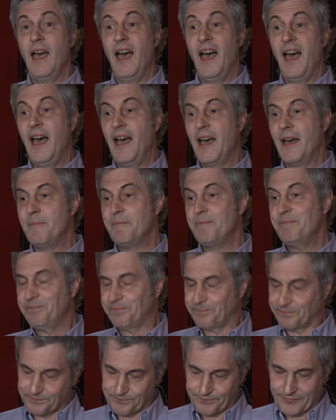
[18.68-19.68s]

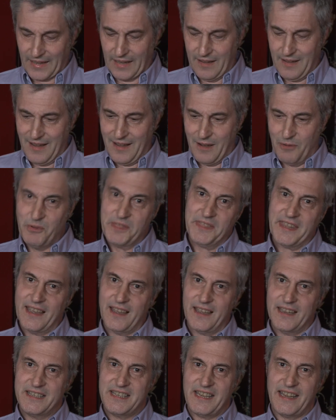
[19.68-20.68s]
with the
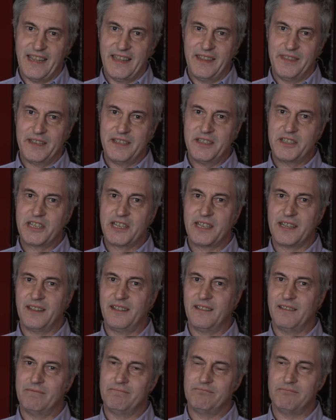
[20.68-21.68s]
idea that
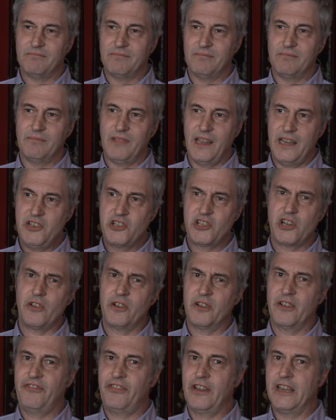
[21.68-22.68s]
in
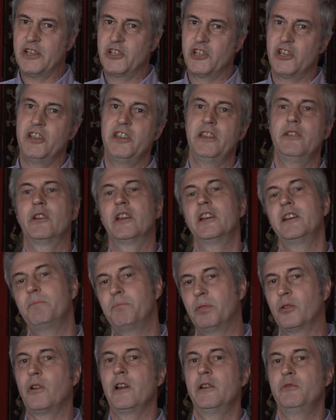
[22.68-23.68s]
genre fiction you can
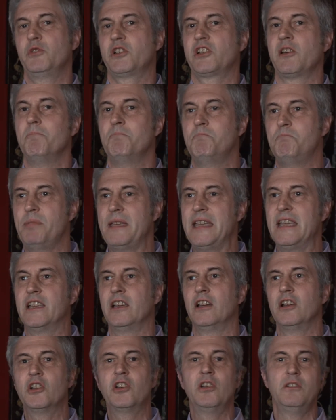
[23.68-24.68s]
approach big
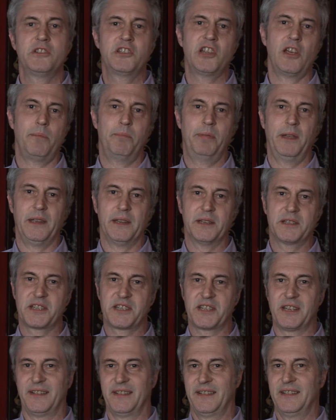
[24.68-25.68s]

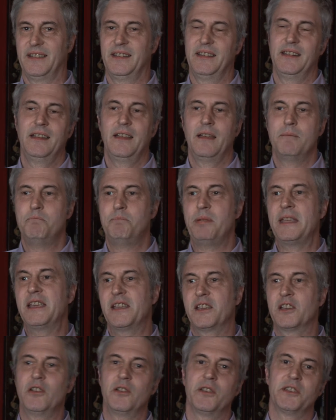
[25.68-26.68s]
topics,
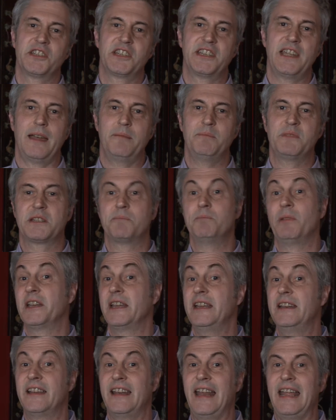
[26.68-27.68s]
big concepts, but
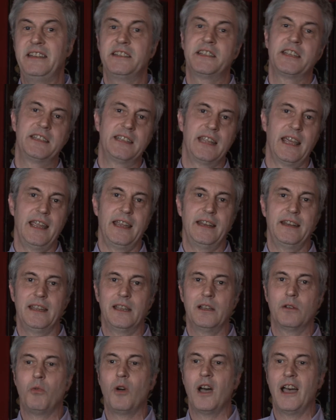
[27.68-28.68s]
in an
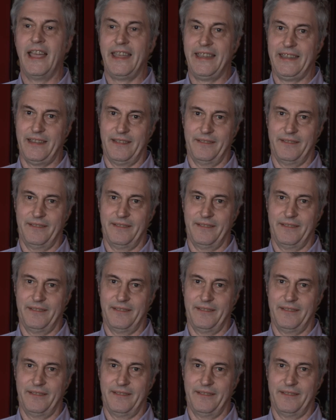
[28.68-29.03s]
entertaining way.